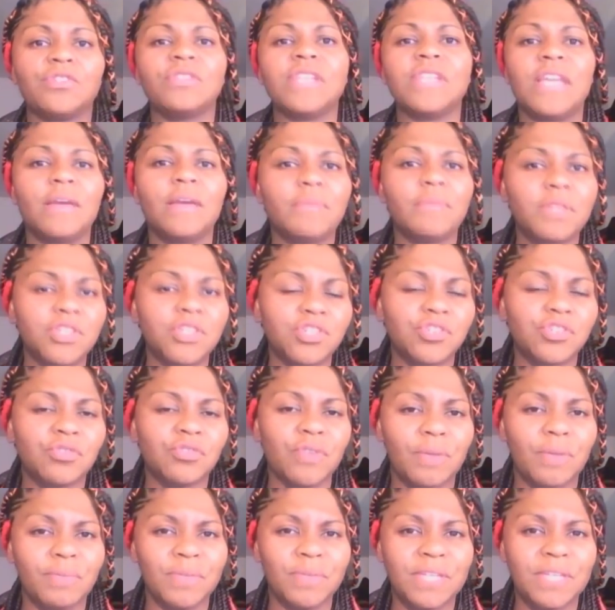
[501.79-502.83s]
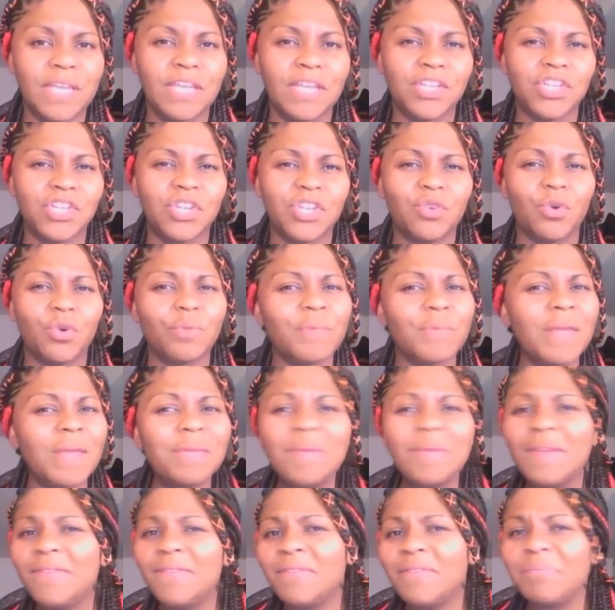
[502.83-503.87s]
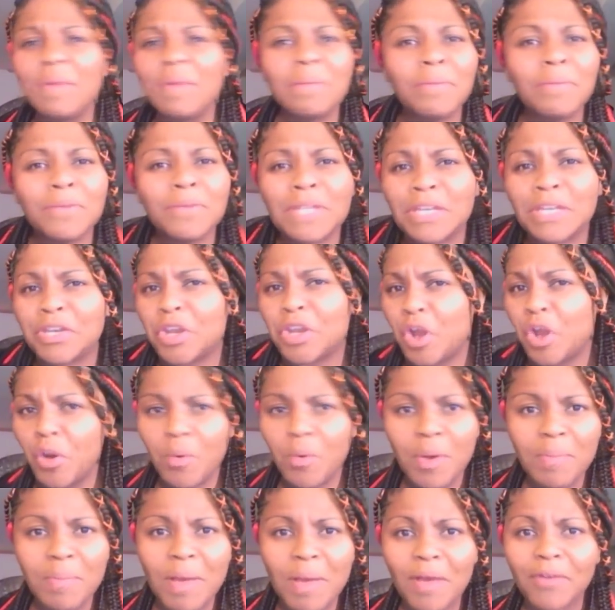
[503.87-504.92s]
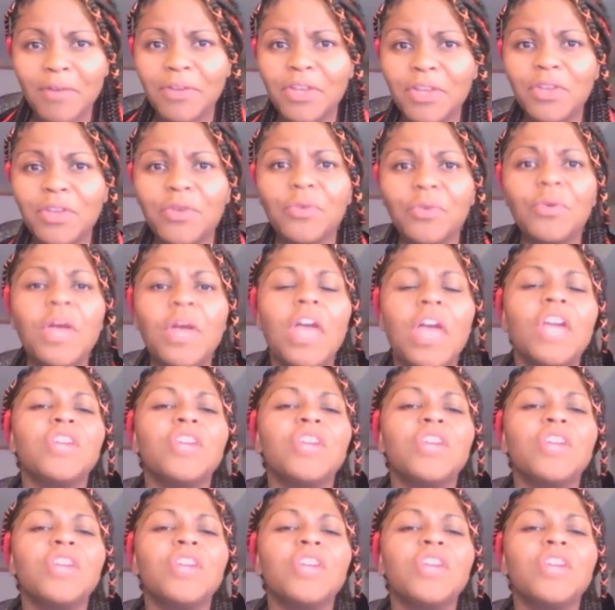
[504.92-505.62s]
damaged your reputation, or maybe even people didn't know about you,